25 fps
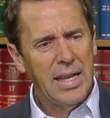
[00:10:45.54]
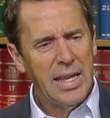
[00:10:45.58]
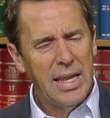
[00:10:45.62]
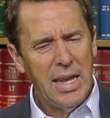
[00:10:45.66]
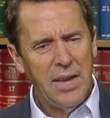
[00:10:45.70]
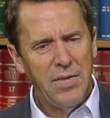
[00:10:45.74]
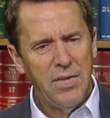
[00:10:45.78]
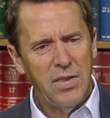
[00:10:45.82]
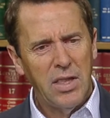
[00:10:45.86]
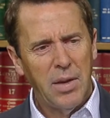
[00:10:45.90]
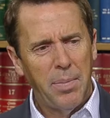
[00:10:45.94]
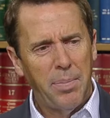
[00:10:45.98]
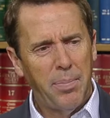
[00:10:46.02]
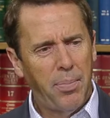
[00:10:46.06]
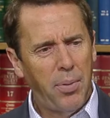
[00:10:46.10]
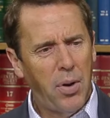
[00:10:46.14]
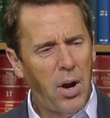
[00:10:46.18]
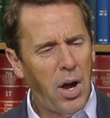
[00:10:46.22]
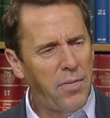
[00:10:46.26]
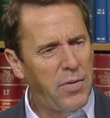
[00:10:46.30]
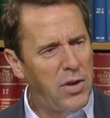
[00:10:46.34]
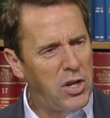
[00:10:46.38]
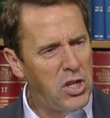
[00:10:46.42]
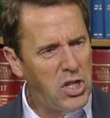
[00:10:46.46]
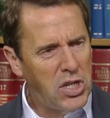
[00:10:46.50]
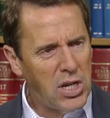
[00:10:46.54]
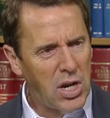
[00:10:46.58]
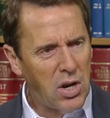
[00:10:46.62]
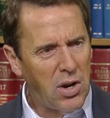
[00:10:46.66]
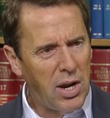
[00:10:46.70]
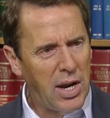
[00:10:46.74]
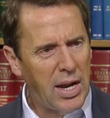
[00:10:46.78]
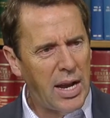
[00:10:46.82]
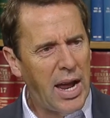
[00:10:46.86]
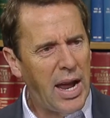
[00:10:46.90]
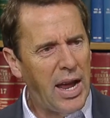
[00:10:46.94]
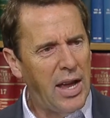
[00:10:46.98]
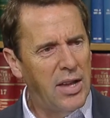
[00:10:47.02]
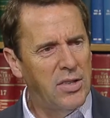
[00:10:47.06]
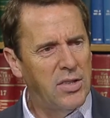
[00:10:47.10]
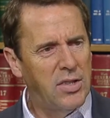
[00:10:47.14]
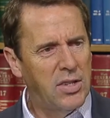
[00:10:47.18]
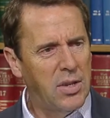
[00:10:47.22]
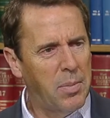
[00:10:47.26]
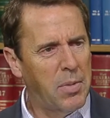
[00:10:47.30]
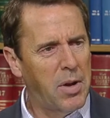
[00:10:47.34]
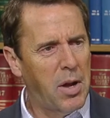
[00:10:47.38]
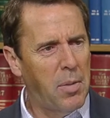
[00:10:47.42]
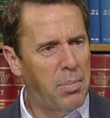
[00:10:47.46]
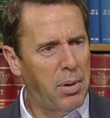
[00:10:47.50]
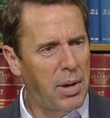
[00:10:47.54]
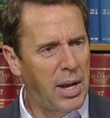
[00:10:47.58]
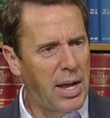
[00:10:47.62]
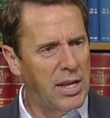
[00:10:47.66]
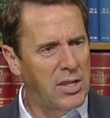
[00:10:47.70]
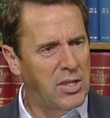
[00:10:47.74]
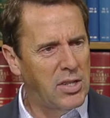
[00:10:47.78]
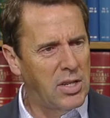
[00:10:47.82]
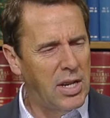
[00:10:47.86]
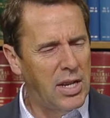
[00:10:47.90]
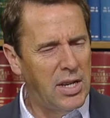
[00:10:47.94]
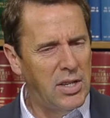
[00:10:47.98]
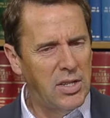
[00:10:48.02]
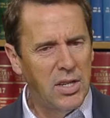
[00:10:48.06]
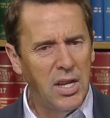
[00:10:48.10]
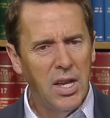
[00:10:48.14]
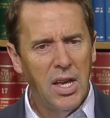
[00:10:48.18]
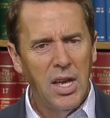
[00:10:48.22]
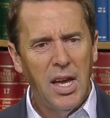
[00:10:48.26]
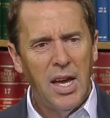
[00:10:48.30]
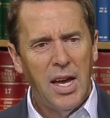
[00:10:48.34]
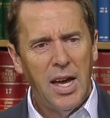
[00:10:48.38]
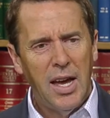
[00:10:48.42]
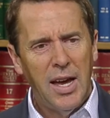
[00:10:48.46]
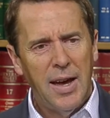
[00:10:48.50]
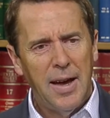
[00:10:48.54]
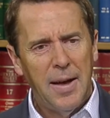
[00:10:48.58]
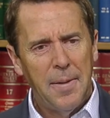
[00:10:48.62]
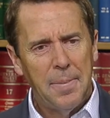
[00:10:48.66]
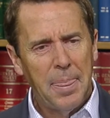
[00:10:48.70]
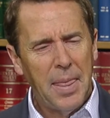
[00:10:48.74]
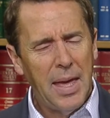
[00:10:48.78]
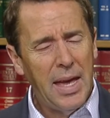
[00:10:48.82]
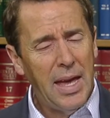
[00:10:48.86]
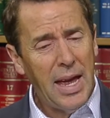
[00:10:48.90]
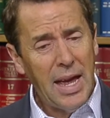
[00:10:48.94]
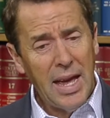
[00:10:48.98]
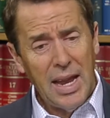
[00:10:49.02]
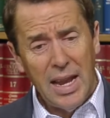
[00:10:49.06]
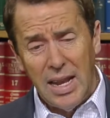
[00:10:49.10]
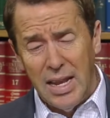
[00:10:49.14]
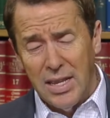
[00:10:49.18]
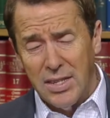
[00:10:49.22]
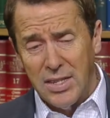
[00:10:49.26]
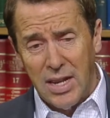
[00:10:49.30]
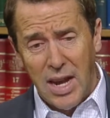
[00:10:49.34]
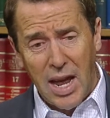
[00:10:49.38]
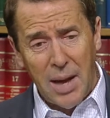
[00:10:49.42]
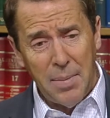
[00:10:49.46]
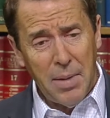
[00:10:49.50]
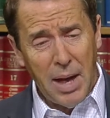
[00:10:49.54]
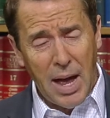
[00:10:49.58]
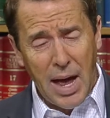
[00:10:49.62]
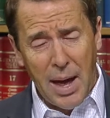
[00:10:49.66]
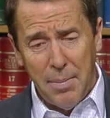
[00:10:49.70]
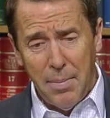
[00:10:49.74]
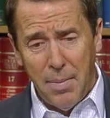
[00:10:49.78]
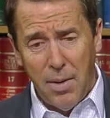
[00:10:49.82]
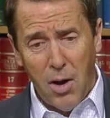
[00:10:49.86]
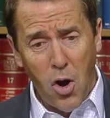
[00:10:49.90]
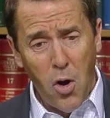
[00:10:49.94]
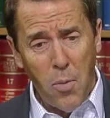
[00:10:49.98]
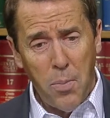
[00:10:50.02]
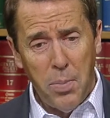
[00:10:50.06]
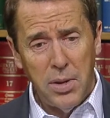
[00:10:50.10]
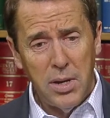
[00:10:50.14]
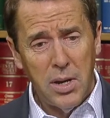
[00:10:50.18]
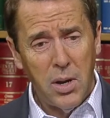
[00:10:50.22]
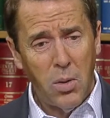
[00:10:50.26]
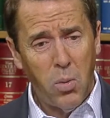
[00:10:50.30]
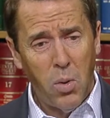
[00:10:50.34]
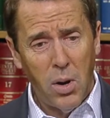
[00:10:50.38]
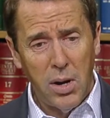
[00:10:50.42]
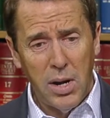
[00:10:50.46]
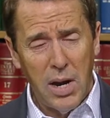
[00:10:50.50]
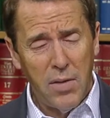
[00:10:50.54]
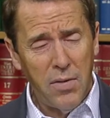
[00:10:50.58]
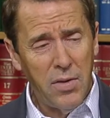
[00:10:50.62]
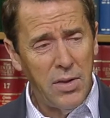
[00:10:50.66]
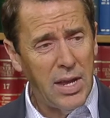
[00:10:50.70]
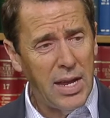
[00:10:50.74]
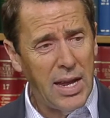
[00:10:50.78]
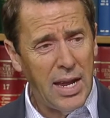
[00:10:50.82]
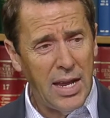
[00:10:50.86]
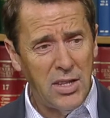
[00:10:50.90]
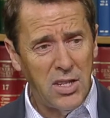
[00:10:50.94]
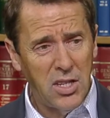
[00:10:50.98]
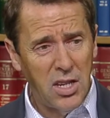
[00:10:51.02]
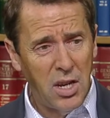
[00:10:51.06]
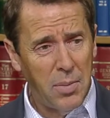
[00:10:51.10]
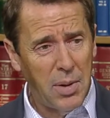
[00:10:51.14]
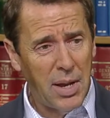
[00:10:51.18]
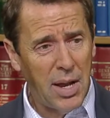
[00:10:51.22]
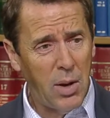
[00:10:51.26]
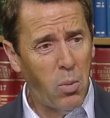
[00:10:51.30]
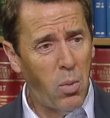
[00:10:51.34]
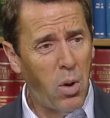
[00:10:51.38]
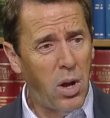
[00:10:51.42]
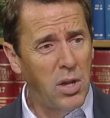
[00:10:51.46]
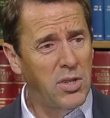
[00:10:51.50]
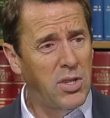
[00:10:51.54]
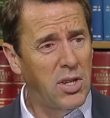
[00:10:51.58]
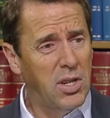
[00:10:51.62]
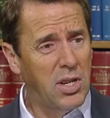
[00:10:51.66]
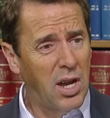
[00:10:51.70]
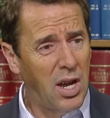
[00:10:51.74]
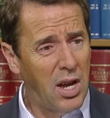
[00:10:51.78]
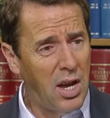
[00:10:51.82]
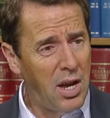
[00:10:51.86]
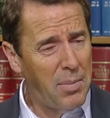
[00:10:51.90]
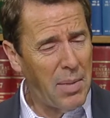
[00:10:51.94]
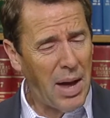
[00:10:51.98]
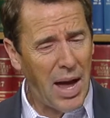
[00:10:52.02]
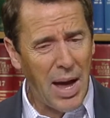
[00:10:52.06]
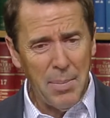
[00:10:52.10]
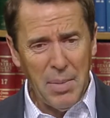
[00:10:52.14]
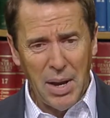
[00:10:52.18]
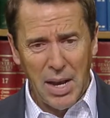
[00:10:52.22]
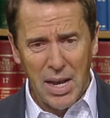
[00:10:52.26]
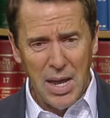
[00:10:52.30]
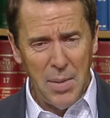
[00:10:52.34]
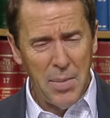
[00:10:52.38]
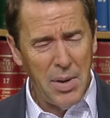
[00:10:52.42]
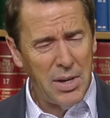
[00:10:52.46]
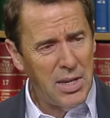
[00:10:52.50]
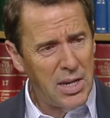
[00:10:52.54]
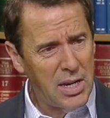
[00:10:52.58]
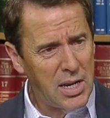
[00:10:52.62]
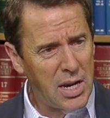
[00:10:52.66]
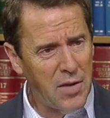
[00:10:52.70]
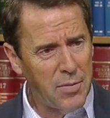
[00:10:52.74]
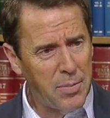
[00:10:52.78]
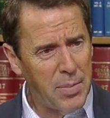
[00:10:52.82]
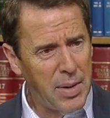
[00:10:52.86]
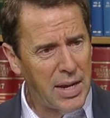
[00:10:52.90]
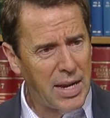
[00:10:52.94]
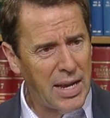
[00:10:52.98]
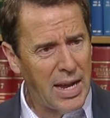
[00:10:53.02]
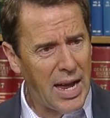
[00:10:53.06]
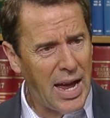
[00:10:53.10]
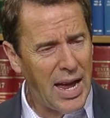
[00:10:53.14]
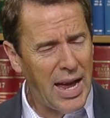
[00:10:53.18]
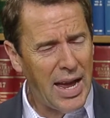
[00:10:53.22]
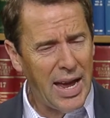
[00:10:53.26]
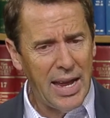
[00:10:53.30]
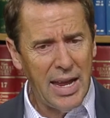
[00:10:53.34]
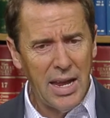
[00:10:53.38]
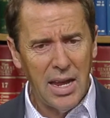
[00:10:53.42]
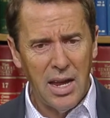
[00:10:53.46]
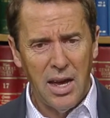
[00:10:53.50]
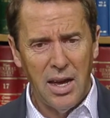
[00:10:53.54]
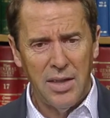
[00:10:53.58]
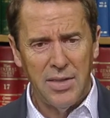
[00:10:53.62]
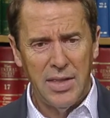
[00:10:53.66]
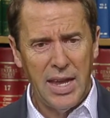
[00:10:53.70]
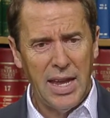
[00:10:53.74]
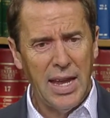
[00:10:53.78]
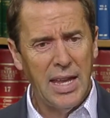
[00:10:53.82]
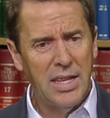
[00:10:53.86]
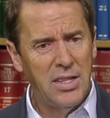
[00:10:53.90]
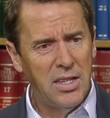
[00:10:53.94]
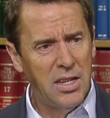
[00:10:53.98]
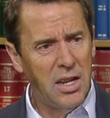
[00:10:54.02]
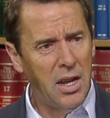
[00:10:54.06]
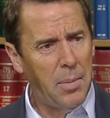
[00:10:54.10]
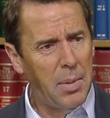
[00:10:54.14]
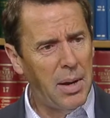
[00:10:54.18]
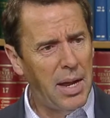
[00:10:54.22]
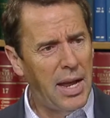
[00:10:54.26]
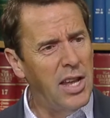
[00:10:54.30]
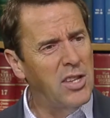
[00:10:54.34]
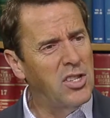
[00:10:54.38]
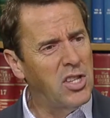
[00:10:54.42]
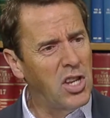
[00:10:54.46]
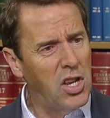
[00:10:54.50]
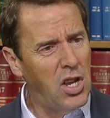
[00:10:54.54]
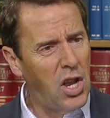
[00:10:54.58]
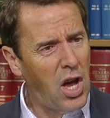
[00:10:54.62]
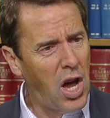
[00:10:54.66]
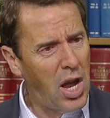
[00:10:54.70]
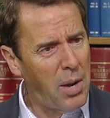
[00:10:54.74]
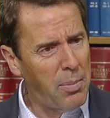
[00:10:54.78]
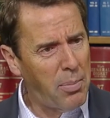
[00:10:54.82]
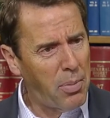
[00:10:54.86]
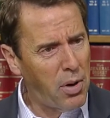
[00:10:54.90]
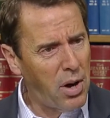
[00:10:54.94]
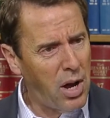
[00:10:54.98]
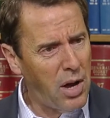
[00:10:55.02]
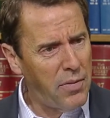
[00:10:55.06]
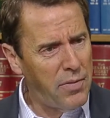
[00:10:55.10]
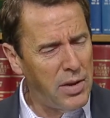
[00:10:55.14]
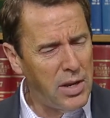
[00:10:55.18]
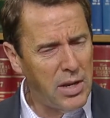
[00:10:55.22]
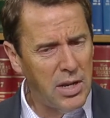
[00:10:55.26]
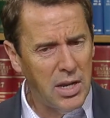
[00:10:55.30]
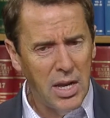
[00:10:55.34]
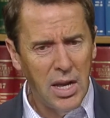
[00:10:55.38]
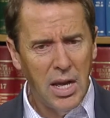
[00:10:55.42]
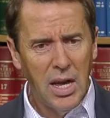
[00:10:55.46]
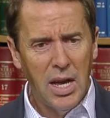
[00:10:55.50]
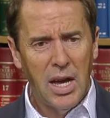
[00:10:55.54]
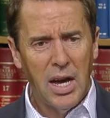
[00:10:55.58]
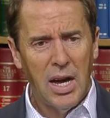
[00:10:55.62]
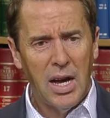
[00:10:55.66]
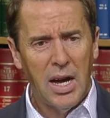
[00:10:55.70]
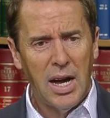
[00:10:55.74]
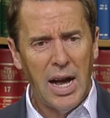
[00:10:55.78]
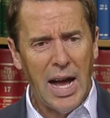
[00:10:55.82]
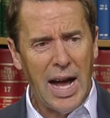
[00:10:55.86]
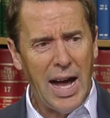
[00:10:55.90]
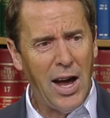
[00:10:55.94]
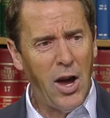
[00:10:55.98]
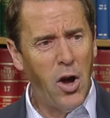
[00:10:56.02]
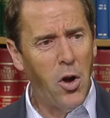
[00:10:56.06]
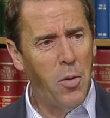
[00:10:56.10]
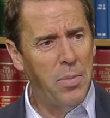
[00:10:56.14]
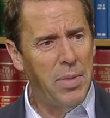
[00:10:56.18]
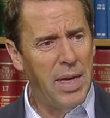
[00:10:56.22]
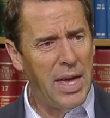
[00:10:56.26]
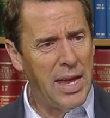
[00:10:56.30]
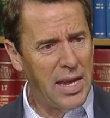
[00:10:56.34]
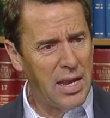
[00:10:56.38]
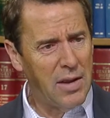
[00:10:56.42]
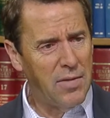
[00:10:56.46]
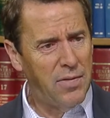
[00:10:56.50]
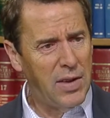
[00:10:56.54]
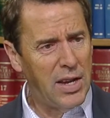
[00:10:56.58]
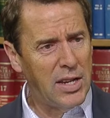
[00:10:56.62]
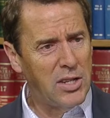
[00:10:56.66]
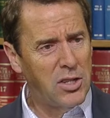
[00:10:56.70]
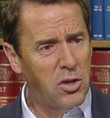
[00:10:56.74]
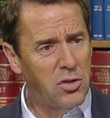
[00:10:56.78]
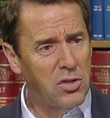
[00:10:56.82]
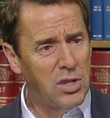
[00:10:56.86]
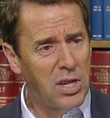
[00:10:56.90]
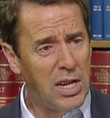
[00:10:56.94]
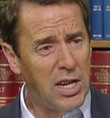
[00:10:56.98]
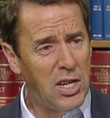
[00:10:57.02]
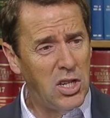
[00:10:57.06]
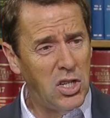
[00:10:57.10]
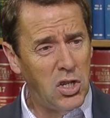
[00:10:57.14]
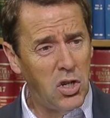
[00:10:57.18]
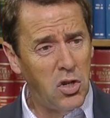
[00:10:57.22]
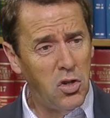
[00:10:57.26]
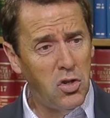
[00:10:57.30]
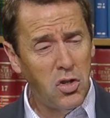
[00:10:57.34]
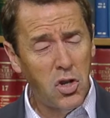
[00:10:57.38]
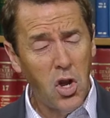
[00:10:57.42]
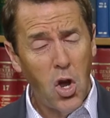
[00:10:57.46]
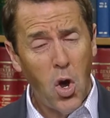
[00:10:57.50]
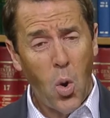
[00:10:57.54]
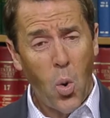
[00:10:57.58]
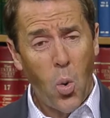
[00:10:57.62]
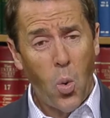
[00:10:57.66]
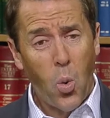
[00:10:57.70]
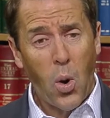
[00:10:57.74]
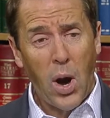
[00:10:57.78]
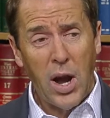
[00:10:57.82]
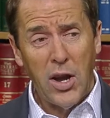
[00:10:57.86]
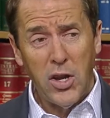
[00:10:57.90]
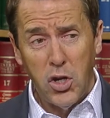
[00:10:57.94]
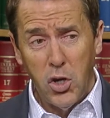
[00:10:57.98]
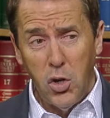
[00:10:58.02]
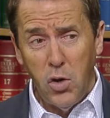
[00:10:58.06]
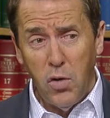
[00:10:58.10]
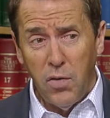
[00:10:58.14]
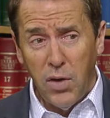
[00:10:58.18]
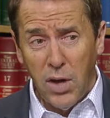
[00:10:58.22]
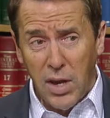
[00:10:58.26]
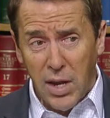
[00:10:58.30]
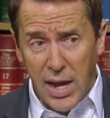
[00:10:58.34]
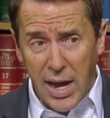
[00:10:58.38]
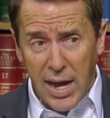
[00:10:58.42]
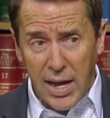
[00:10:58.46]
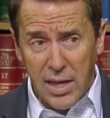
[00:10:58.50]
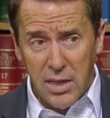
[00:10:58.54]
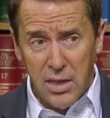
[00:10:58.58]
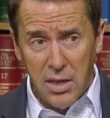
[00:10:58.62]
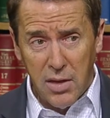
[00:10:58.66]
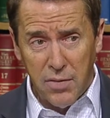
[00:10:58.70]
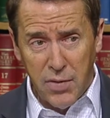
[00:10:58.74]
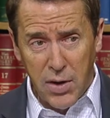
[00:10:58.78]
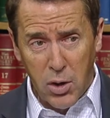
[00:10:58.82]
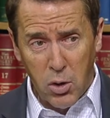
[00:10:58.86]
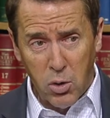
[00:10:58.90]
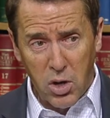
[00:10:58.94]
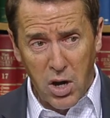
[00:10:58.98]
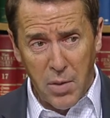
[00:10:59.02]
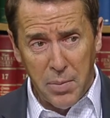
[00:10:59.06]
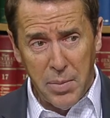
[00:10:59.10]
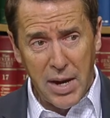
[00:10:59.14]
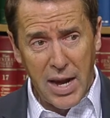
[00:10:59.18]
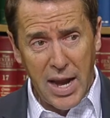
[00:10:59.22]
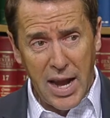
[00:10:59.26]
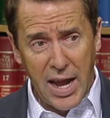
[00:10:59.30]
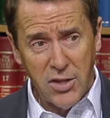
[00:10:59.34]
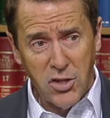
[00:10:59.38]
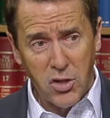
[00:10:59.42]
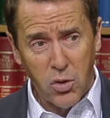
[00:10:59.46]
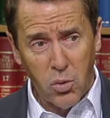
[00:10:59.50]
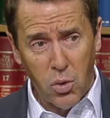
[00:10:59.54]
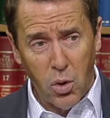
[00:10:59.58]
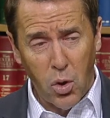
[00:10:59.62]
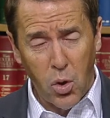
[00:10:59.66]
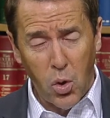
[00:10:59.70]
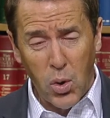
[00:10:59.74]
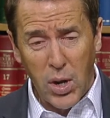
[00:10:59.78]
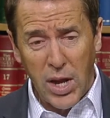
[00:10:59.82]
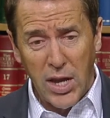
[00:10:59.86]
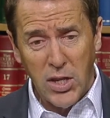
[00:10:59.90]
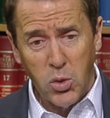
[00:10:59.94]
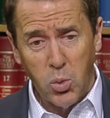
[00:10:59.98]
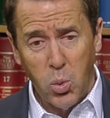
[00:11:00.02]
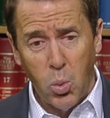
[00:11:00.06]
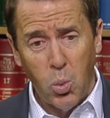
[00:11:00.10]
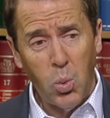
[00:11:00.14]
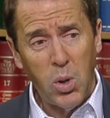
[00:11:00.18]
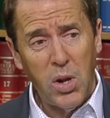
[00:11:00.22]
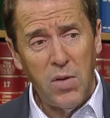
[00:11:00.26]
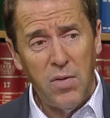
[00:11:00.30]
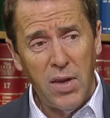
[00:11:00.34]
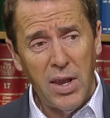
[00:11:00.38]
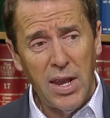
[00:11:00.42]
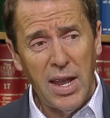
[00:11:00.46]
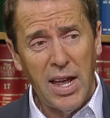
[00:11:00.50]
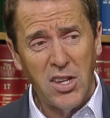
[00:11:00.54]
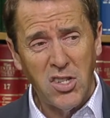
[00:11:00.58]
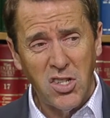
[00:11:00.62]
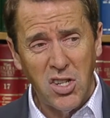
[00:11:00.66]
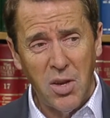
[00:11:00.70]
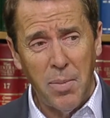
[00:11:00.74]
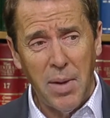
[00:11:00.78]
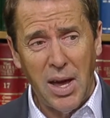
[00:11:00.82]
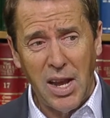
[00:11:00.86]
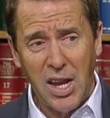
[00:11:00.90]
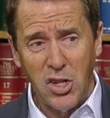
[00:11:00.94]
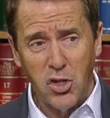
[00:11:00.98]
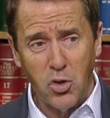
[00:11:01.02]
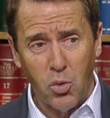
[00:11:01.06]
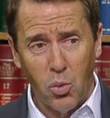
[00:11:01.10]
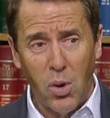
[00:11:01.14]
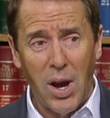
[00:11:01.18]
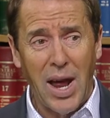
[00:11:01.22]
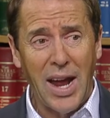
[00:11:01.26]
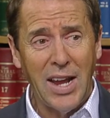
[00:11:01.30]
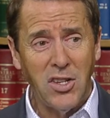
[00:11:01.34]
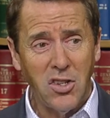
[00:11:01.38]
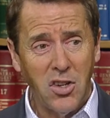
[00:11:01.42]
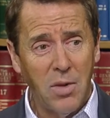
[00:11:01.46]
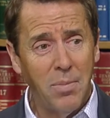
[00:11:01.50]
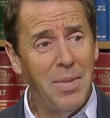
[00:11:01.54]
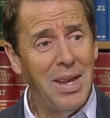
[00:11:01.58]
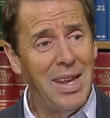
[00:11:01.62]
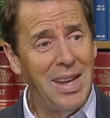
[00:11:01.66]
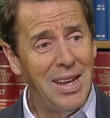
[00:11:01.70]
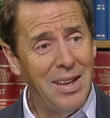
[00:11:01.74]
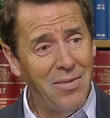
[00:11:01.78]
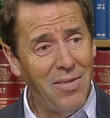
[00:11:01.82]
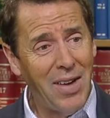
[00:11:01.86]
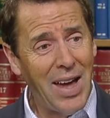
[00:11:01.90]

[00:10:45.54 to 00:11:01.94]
Even the profit sharing has some complexities. And listen, I'm open to whatever the NCAA wants to come. I'm a limited government guy. The NCAA is a nonprofit. I hope they can fix their issues. Where I do feel like the federal government has a role is when we feel like somebody's rights are being